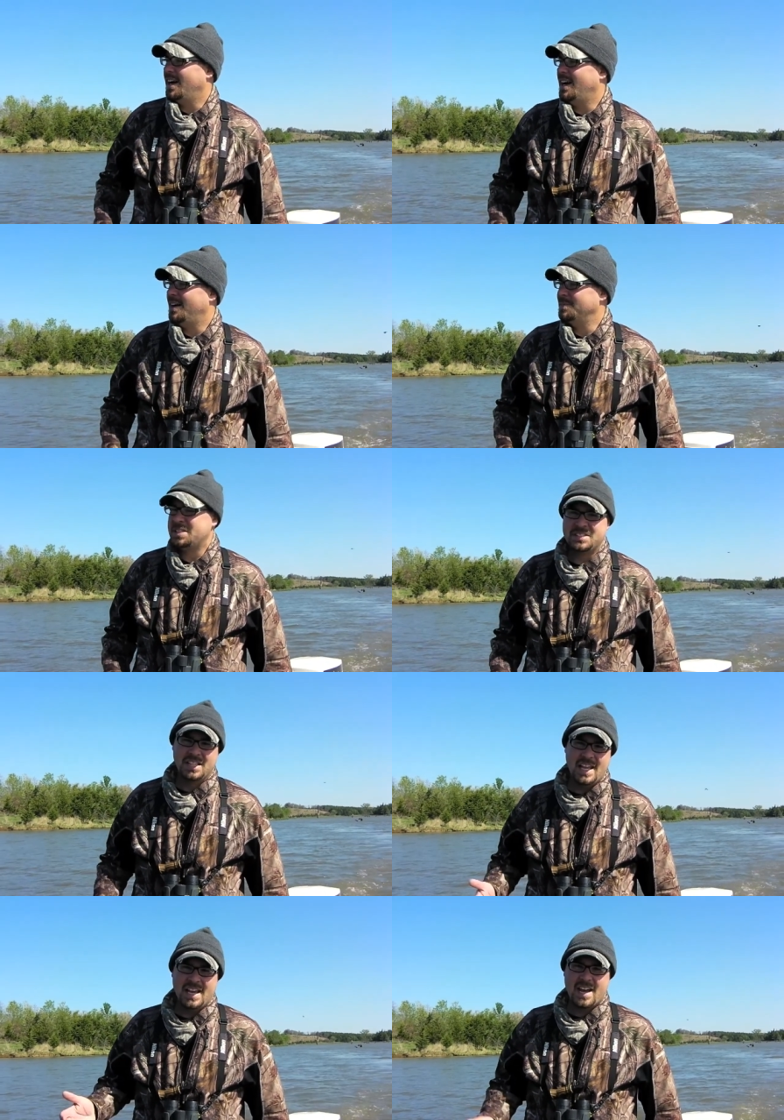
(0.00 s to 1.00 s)
Um, this is
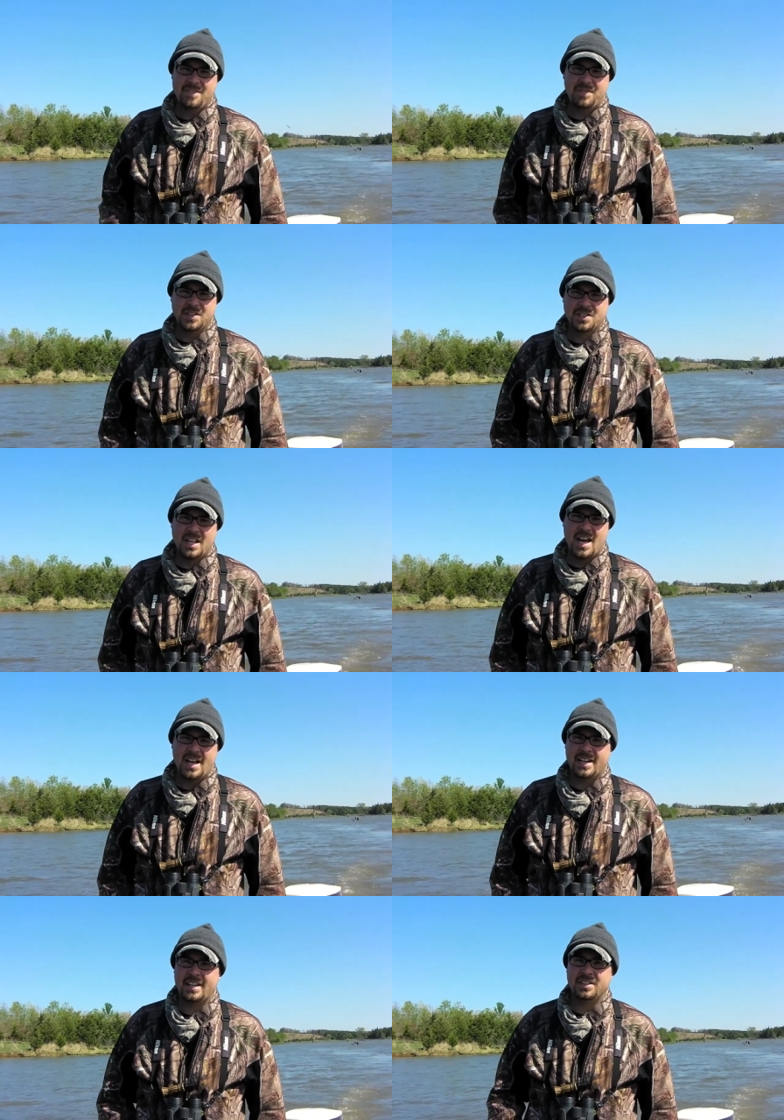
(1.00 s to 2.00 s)
a lake I fish a
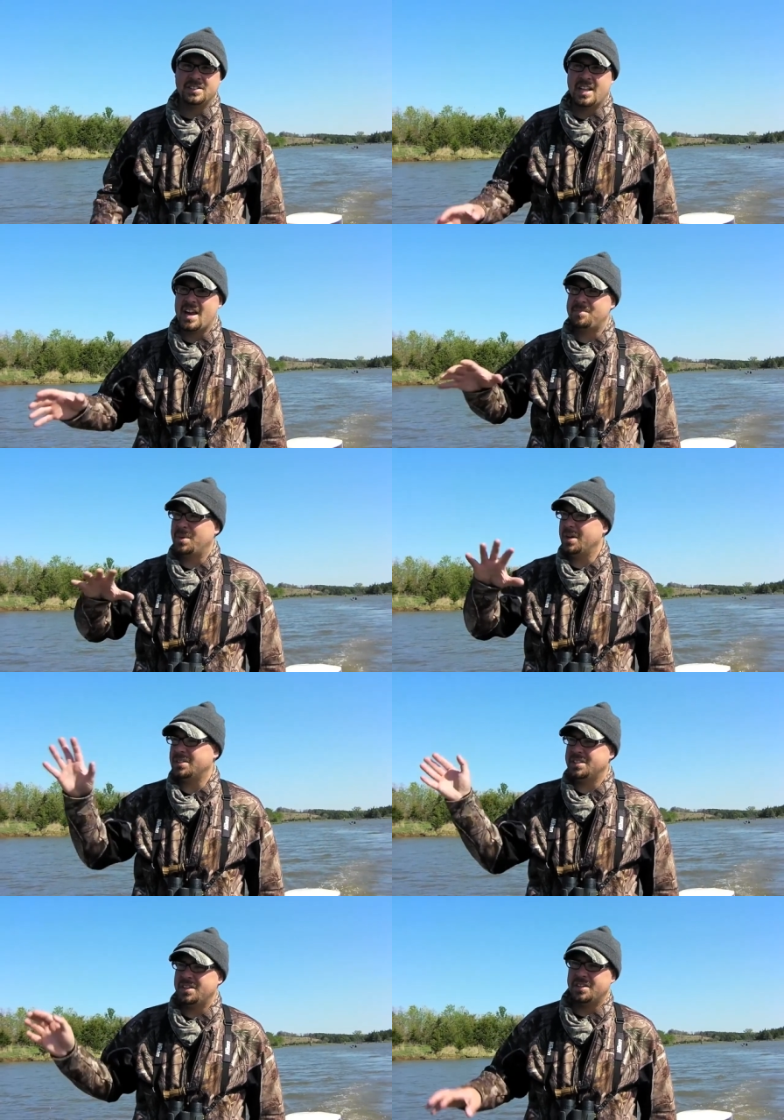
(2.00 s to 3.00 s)
lot, and there's a lot of
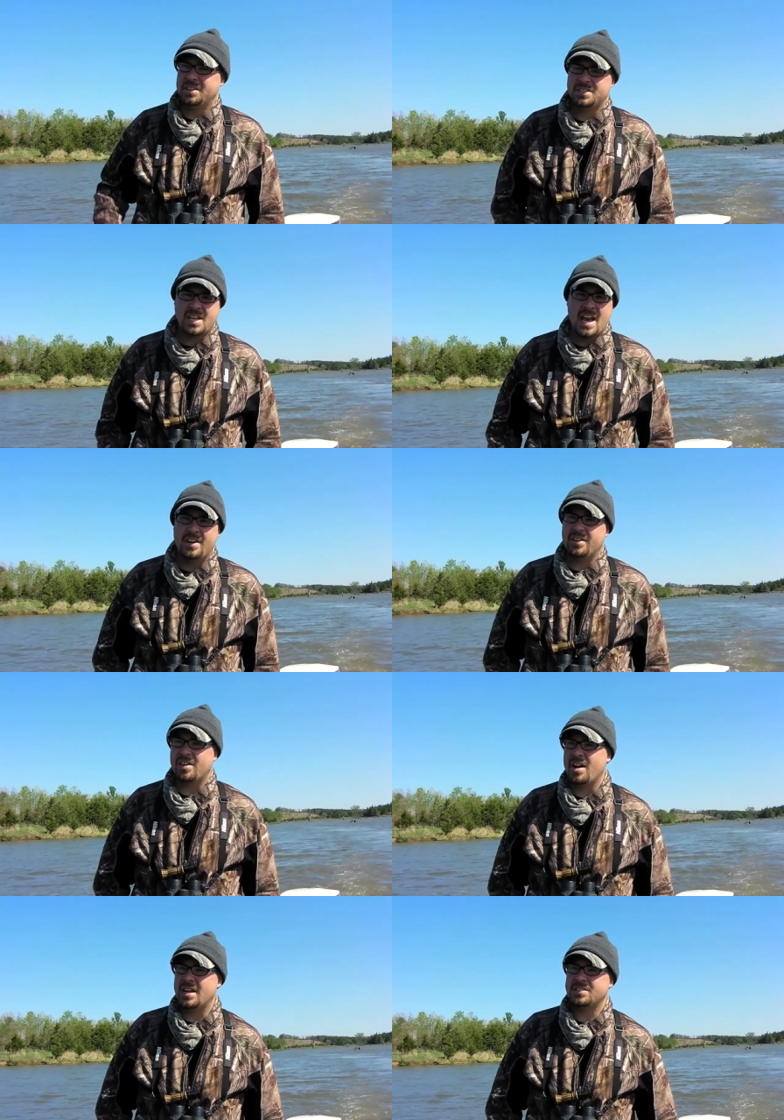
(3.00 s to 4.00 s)
birds that are scattered
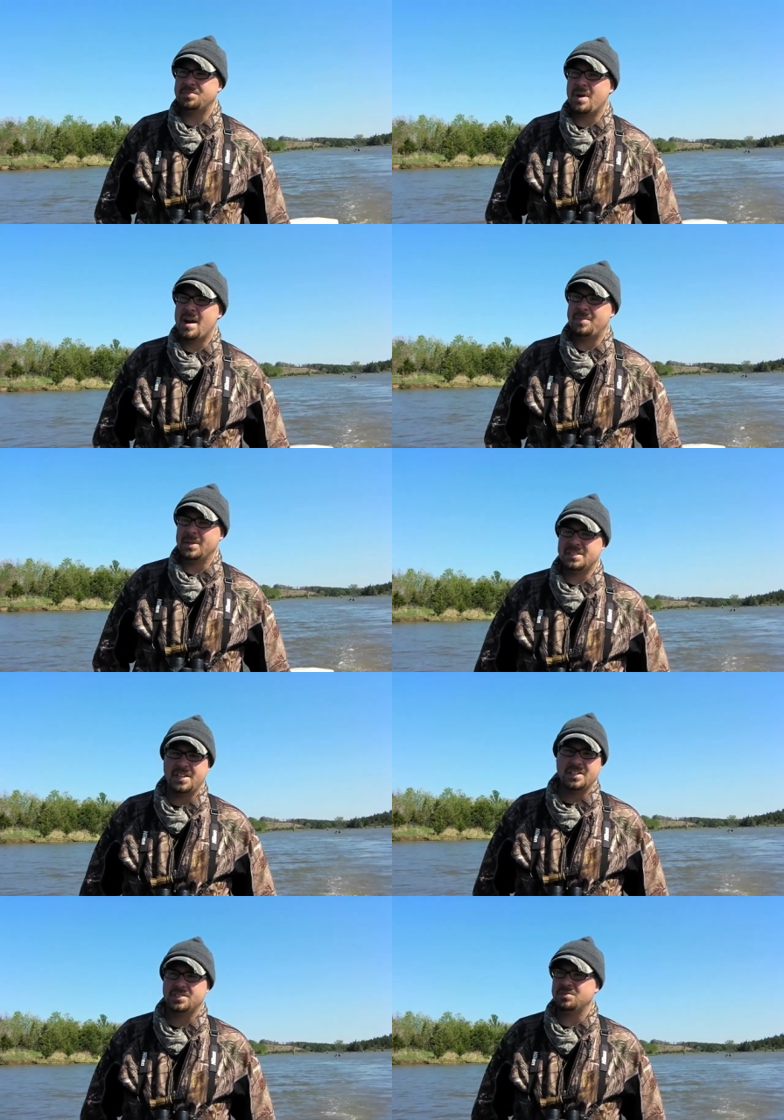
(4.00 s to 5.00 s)
across the properties
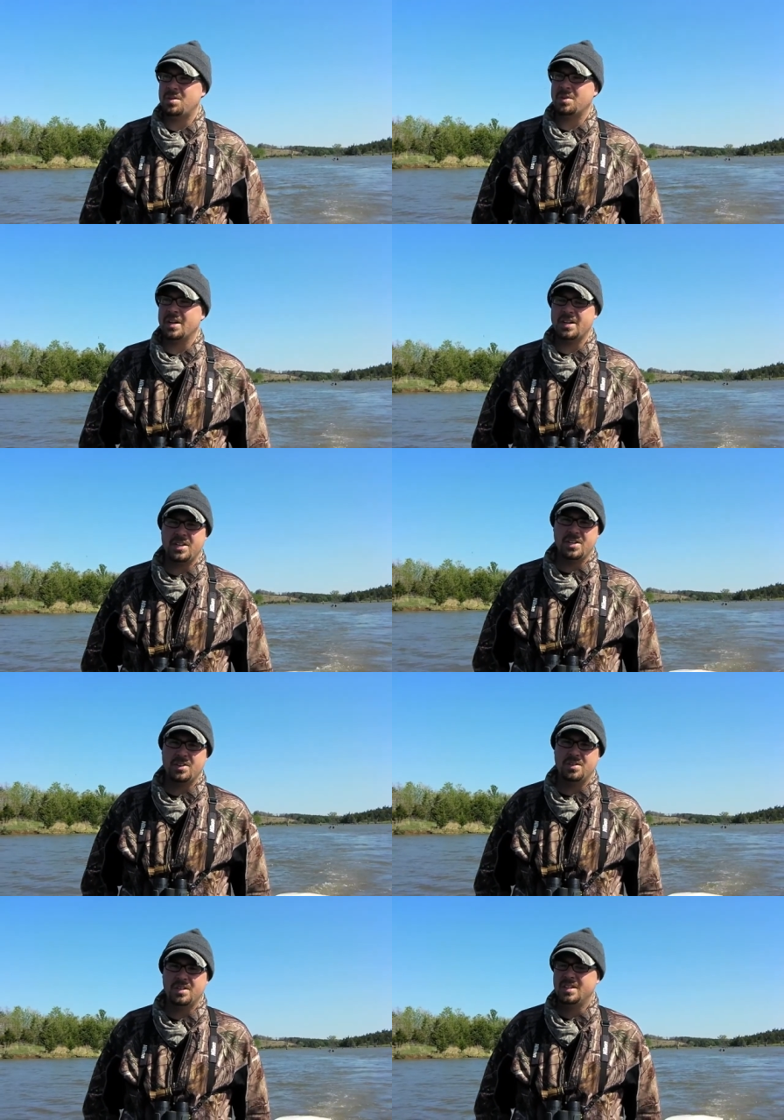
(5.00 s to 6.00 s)
here. So what we're going to do,
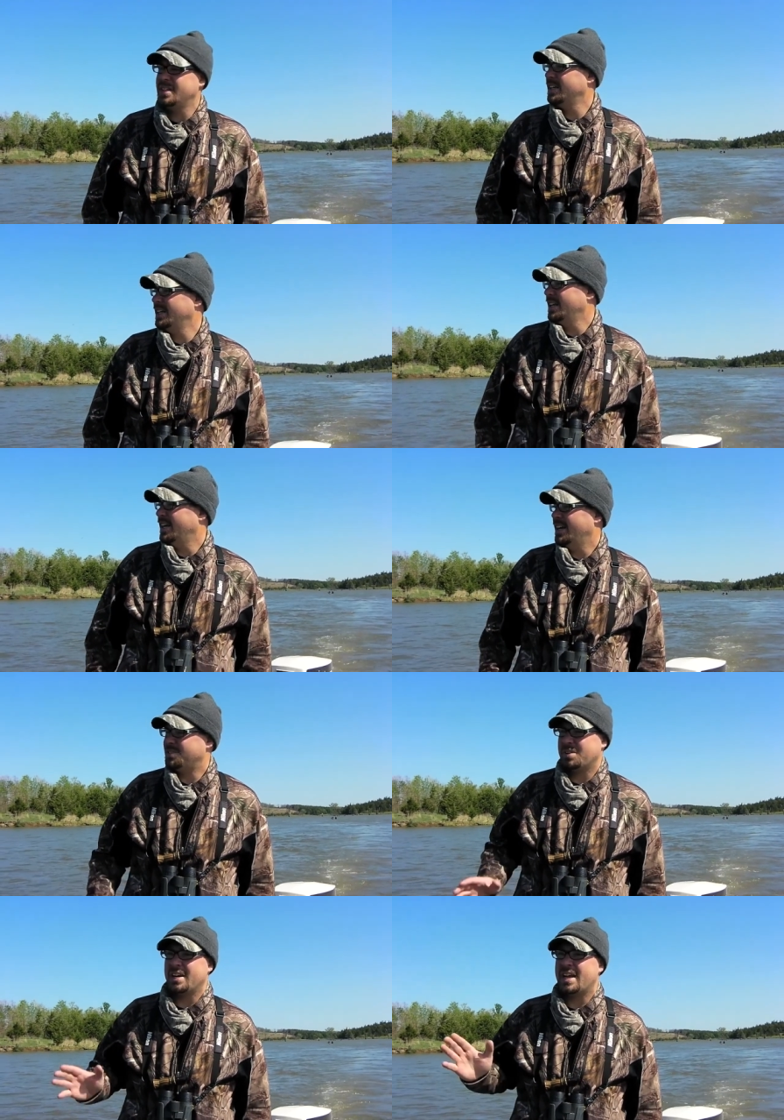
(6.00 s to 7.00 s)

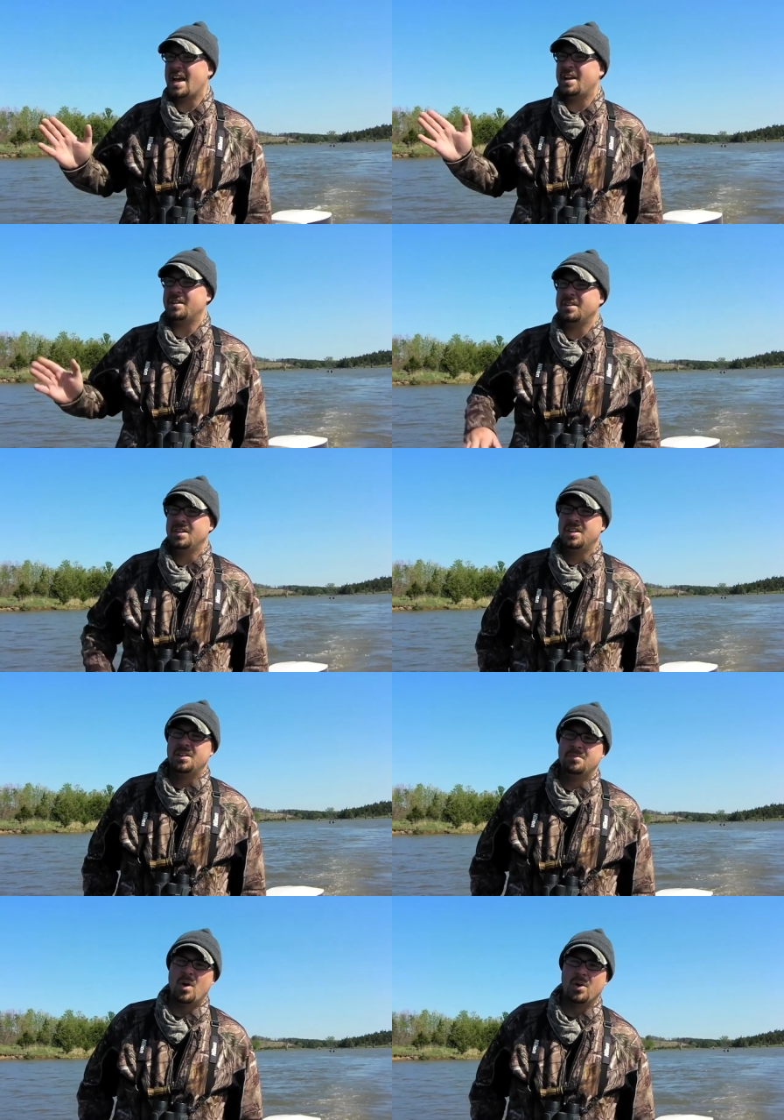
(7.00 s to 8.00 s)
we're going to kind of
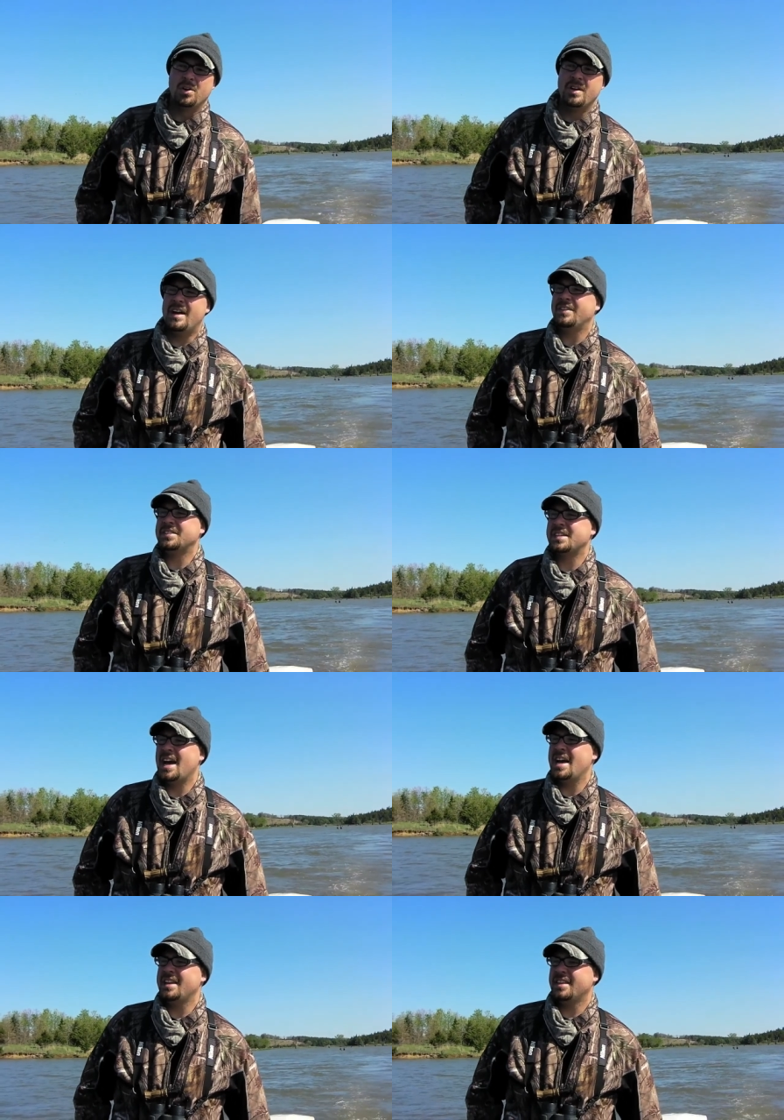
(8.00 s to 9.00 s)
motor around the
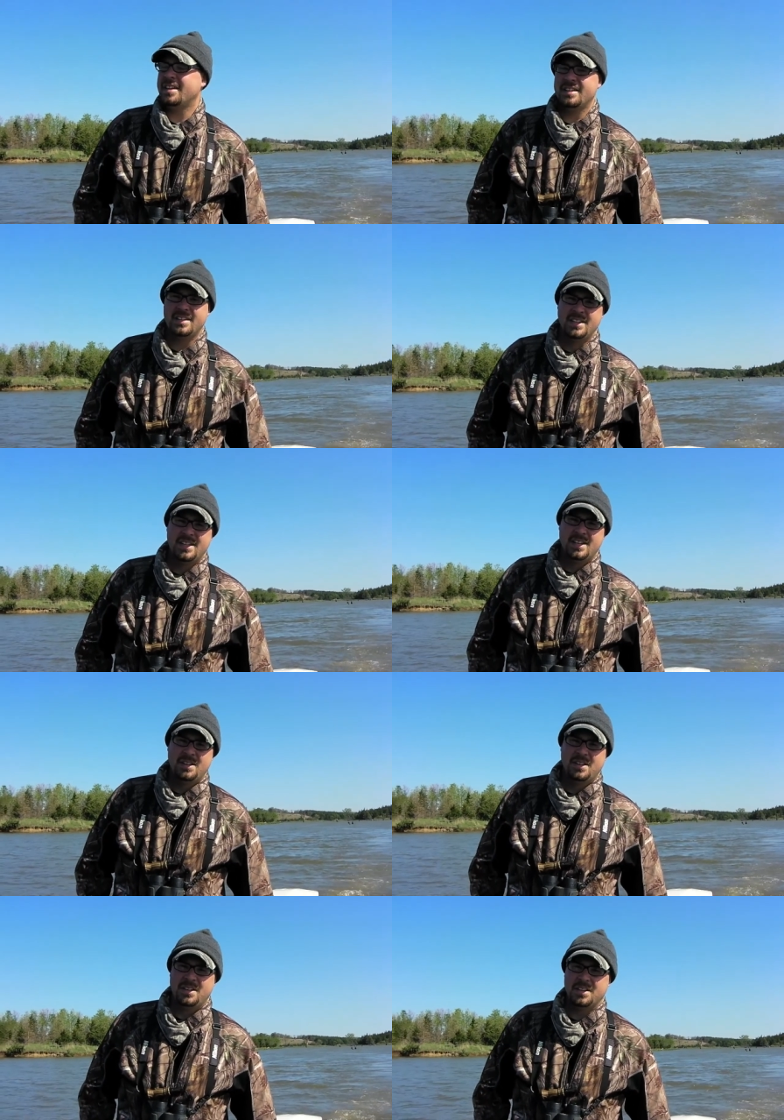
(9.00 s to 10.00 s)
side of the,
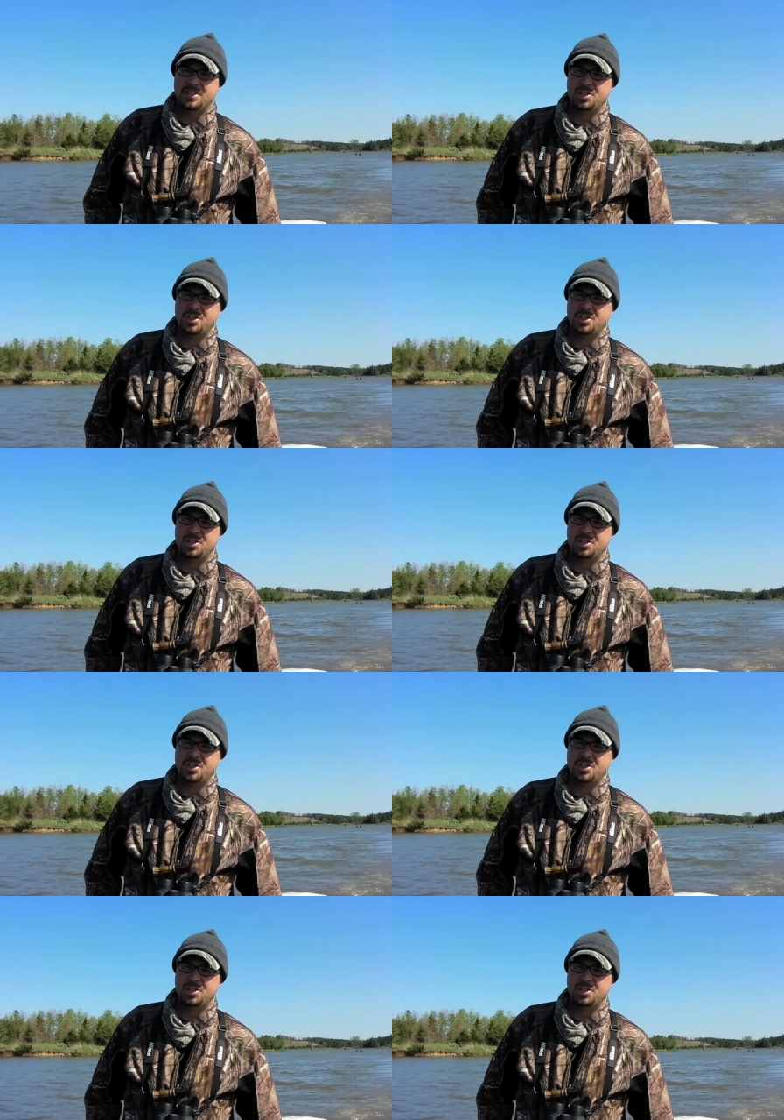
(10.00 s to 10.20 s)
the